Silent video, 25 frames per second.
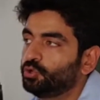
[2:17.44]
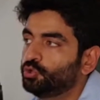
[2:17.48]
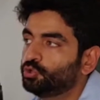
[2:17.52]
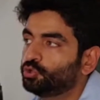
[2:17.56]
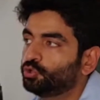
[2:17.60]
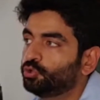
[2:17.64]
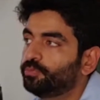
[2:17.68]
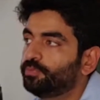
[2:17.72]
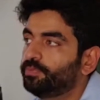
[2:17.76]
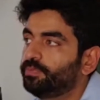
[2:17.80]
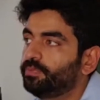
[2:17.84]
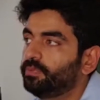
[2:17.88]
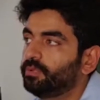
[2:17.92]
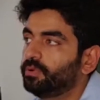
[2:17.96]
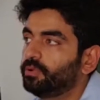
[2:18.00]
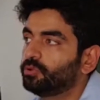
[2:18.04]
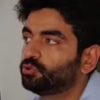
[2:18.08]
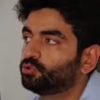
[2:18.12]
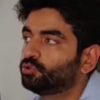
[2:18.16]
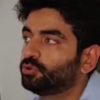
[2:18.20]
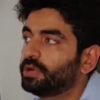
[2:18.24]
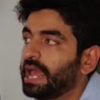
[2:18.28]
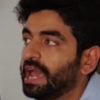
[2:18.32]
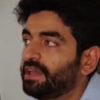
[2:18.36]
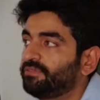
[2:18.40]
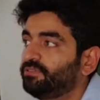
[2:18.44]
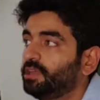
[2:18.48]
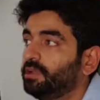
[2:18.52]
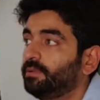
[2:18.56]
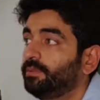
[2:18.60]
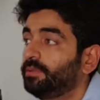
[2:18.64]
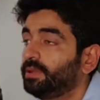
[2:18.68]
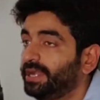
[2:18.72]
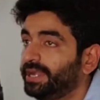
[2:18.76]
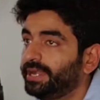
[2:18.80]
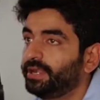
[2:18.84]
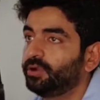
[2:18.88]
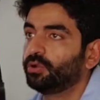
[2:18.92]
you should have
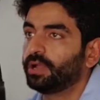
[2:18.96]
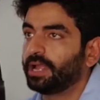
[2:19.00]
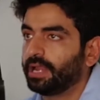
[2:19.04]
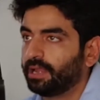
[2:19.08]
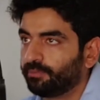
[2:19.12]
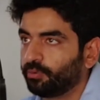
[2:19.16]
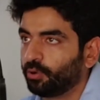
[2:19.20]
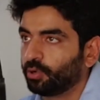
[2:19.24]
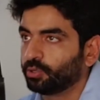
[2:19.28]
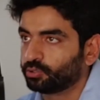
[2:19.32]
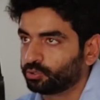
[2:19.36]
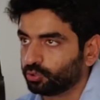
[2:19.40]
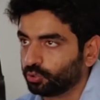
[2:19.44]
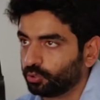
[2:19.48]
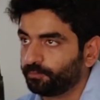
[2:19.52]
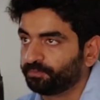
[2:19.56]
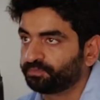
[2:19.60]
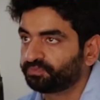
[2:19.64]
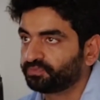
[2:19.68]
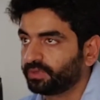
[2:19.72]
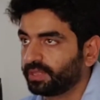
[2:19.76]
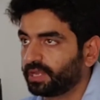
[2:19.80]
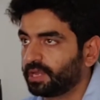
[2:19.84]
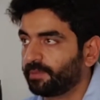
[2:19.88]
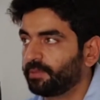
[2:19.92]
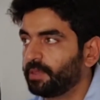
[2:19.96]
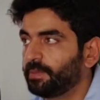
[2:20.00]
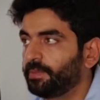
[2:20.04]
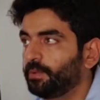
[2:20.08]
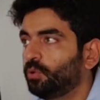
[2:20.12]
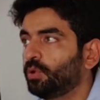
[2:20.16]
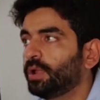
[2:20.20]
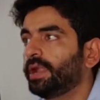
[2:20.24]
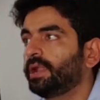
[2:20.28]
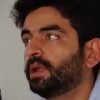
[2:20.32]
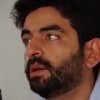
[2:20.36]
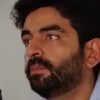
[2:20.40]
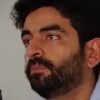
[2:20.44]
the ability to help also. There are
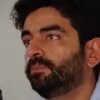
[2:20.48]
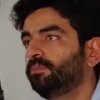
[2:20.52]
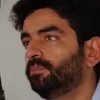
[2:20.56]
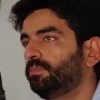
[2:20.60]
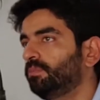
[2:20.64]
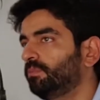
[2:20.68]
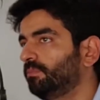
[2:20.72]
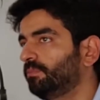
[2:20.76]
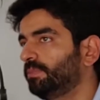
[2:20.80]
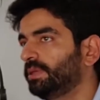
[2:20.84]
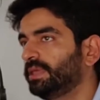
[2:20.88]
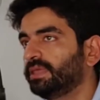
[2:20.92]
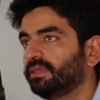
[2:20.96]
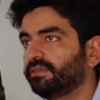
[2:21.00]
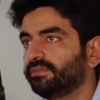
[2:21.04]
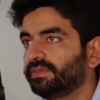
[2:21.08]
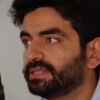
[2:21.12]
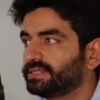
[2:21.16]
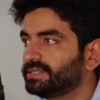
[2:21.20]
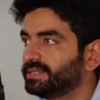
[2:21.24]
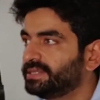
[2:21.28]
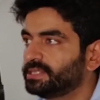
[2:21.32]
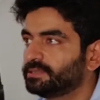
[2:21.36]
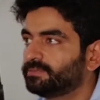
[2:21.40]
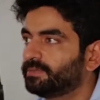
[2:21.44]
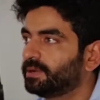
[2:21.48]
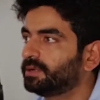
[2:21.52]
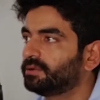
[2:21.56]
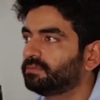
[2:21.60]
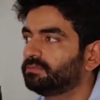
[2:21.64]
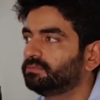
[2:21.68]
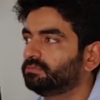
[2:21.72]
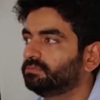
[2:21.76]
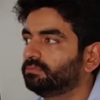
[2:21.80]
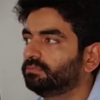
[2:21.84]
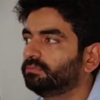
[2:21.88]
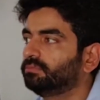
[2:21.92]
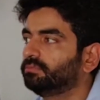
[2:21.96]
people who end up being VCs,
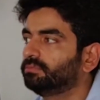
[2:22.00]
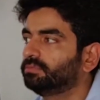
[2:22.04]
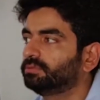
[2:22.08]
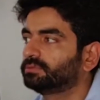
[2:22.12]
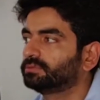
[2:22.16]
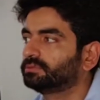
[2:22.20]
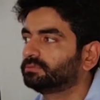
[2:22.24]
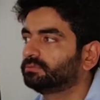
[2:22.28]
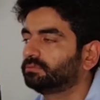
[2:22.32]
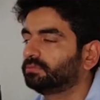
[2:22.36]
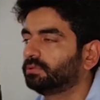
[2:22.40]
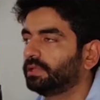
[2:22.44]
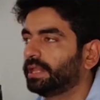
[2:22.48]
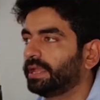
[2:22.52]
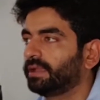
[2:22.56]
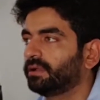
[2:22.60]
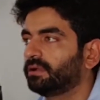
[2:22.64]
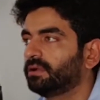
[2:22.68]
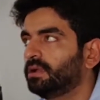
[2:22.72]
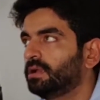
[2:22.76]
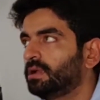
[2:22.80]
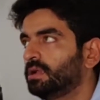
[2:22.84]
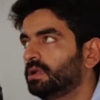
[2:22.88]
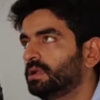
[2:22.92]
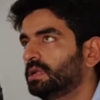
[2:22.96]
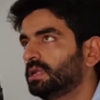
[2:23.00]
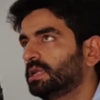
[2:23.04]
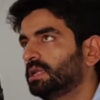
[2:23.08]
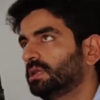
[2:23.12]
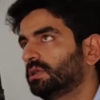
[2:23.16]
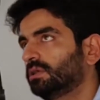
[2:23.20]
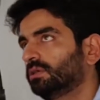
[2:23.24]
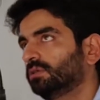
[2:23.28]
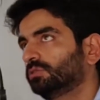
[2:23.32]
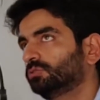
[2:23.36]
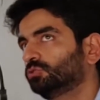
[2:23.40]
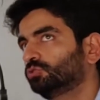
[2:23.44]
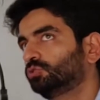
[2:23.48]
but like,
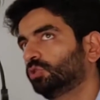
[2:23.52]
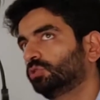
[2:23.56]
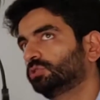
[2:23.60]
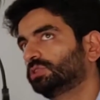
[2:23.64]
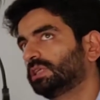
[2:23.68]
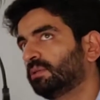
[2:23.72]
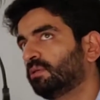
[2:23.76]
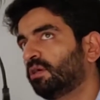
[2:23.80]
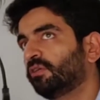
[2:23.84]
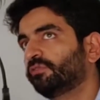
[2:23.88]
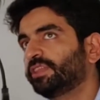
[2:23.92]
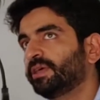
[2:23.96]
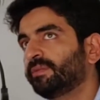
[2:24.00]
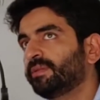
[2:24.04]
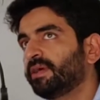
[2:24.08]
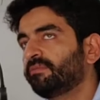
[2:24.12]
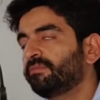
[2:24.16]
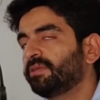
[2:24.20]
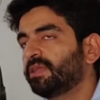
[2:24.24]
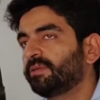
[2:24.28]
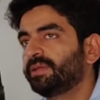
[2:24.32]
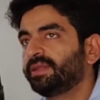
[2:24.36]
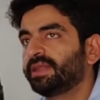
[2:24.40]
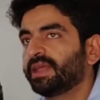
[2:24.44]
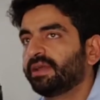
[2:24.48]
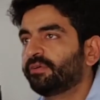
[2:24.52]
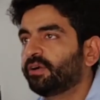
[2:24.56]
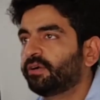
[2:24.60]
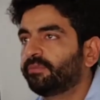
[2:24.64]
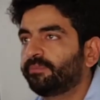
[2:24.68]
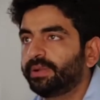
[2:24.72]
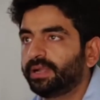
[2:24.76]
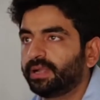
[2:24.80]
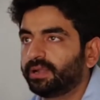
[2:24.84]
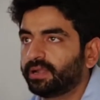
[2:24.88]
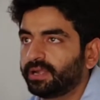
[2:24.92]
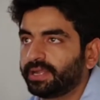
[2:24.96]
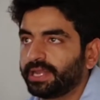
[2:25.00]
so some of them have maybe
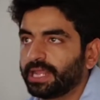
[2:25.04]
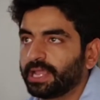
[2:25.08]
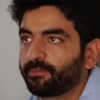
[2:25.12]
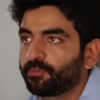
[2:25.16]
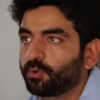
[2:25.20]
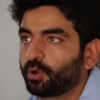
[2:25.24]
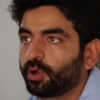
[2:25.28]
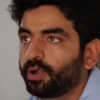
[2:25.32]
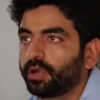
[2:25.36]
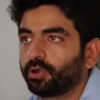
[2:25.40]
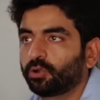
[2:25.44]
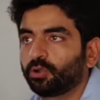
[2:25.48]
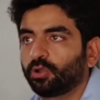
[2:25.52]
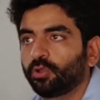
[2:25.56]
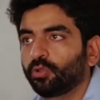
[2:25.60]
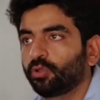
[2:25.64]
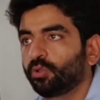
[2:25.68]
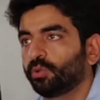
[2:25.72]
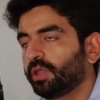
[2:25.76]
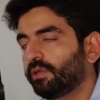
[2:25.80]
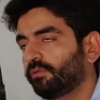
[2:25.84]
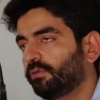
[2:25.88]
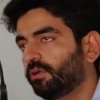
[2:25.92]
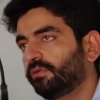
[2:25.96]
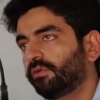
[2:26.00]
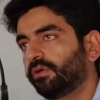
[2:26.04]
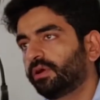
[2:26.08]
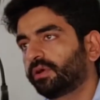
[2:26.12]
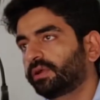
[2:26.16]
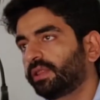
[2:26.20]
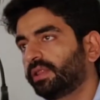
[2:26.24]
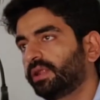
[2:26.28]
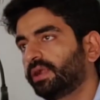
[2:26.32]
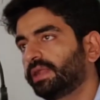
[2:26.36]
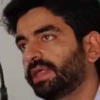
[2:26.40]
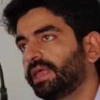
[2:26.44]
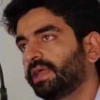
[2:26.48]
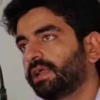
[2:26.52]
never built a tech product or, you know, never
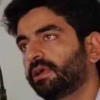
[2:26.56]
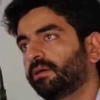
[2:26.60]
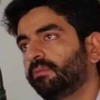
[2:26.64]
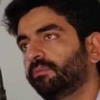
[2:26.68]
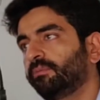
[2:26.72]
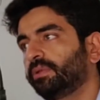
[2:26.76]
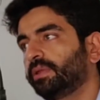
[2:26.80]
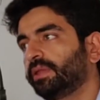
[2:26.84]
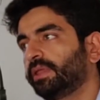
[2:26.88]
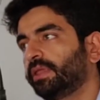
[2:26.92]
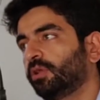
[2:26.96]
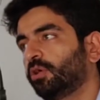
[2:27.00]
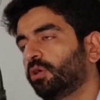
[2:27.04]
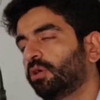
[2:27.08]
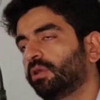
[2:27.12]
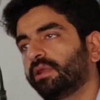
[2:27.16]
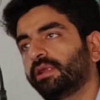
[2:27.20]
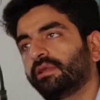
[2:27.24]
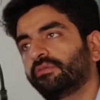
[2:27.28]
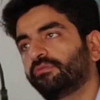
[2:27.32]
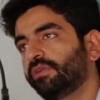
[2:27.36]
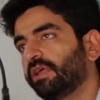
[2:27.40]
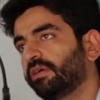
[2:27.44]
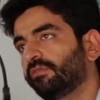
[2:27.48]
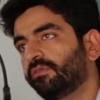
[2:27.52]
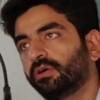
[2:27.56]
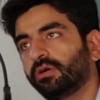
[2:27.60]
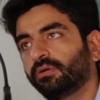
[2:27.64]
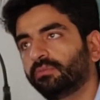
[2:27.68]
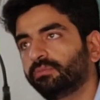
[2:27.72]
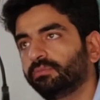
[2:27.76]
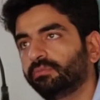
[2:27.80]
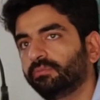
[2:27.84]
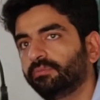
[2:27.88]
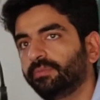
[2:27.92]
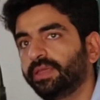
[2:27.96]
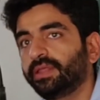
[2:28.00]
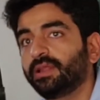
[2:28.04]
worked in a tech company or have
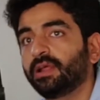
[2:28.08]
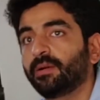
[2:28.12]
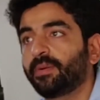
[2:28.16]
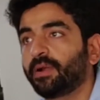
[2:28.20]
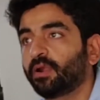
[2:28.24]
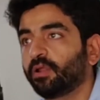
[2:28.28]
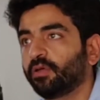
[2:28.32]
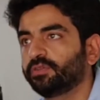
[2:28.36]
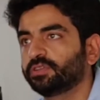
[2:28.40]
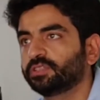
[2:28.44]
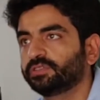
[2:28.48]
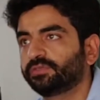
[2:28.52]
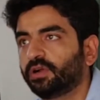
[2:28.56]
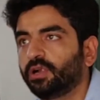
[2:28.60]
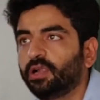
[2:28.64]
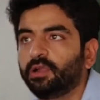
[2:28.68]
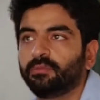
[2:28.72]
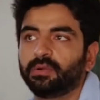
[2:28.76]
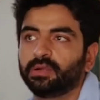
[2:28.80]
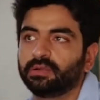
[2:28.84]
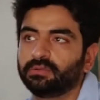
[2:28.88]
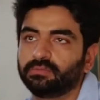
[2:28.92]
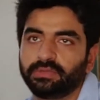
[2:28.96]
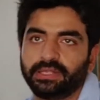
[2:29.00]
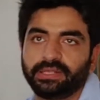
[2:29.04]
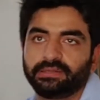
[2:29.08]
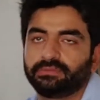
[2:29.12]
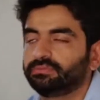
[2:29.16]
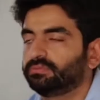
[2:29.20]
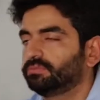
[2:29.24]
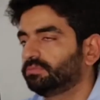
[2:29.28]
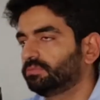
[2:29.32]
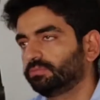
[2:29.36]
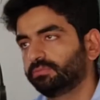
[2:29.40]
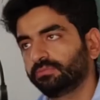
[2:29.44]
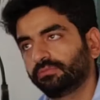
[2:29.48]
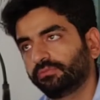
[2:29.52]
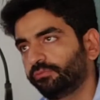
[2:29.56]
never been a part of this world, but
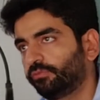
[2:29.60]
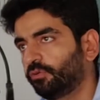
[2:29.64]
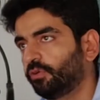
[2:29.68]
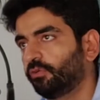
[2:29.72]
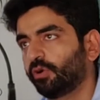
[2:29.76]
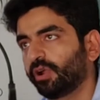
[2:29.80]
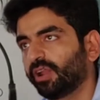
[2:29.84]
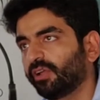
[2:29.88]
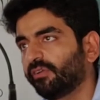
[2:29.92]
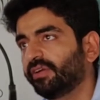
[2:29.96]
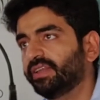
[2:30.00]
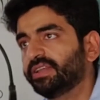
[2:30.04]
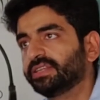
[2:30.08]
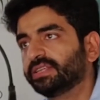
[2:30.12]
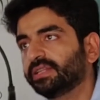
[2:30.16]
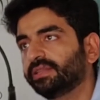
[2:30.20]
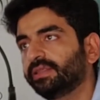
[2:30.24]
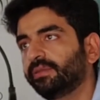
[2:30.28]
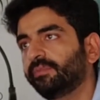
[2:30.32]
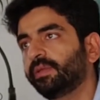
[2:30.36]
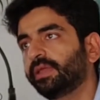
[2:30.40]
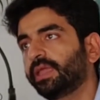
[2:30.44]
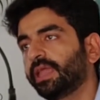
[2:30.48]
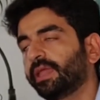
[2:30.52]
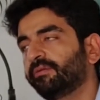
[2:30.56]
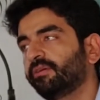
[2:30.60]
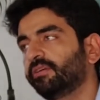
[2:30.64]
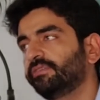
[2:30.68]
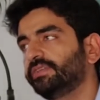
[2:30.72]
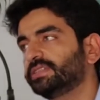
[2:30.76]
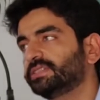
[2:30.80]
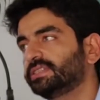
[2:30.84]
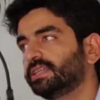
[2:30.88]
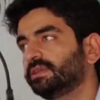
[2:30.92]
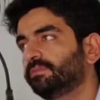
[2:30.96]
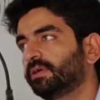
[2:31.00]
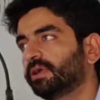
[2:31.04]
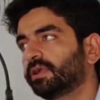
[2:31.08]
they, for whatever reason, they became
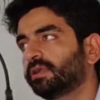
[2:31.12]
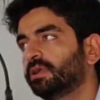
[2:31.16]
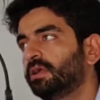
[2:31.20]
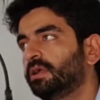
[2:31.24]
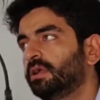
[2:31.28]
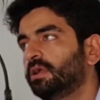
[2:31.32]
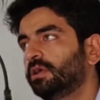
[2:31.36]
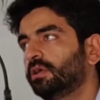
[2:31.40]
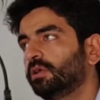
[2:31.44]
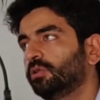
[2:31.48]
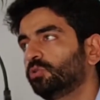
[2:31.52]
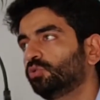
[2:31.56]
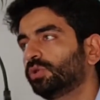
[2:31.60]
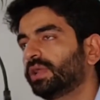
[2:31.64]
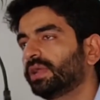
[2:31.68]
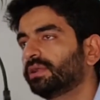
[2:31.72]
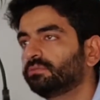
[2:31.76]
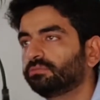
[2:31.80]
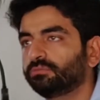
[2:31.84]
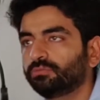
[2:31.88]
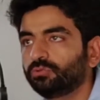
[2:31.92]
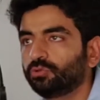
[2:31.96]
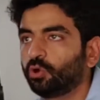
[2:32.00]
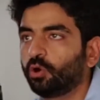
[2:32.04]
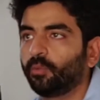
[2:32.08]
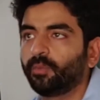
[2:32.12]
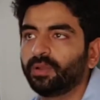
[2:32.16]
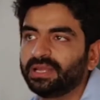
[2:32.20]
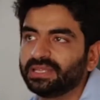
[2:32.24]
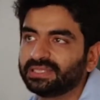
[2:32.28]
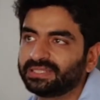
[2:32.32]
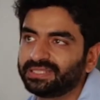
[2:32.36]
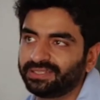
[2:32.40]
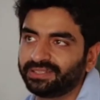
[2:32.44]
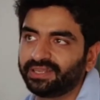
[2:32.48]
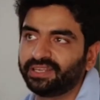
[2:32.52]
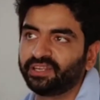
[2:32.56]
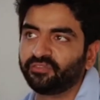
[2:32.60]
a VC. But you can
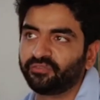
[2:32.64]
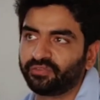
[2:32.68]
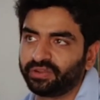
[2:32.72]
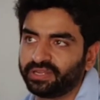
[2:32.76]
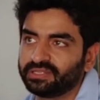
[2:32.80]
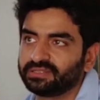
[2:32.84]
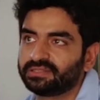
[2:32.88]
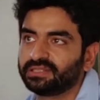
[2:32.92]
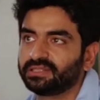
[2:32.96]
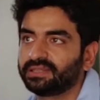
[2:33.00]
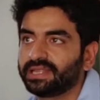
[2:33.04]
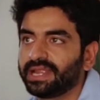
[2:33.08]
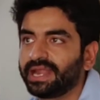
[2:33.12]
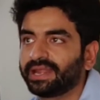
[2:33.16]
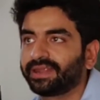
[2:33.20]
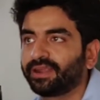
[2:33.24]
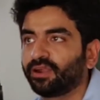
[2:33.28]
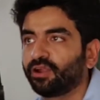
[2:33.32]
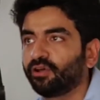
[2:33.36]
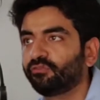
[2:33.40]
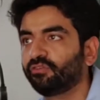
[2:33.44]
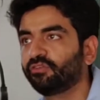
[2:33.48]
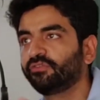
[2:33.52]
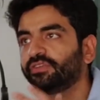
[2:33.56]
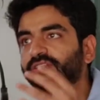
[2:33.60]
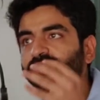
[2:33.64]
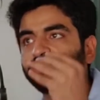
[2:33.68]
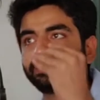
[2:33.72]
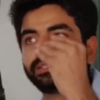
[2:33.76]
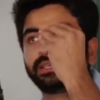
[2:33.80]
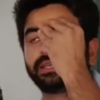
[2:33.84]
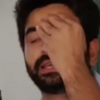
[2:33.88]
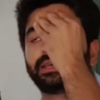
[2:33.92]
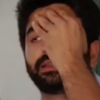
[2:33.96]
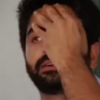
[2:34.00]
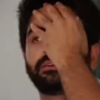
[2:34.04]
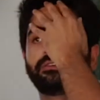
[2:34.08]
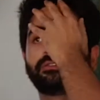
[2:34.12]
normally see the difference in that kind of a
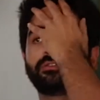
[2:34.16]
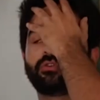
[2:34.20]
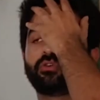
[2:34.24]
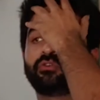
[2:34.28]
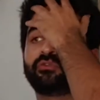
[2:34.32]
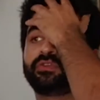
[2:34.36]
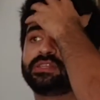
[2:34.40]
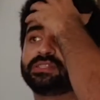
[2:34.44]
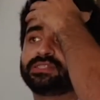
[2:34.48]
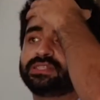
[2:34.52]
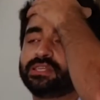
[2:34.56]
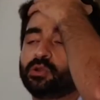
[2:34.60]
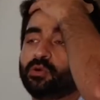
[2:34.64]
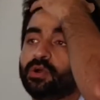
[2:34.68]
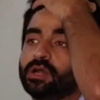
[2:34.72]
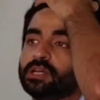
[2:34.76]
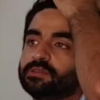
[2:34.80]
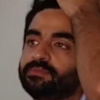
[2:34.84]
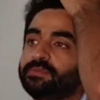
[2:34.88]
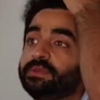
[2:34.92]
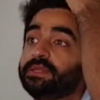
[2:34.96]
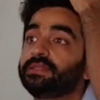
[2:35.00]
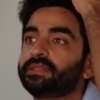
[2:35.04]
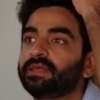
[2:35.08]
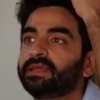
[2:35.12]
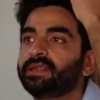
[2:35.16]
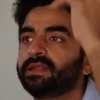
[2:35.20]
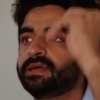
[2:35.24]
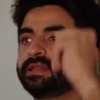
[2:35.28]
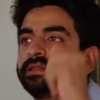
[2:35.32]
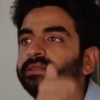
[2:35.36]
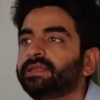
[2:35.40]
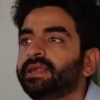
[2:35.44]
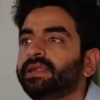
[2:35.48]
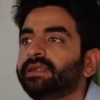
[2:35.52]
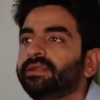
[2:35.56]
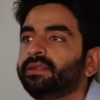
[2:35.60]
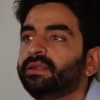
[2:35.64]
VC and a, you know, VC who has been there,
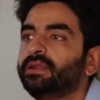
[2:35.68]
done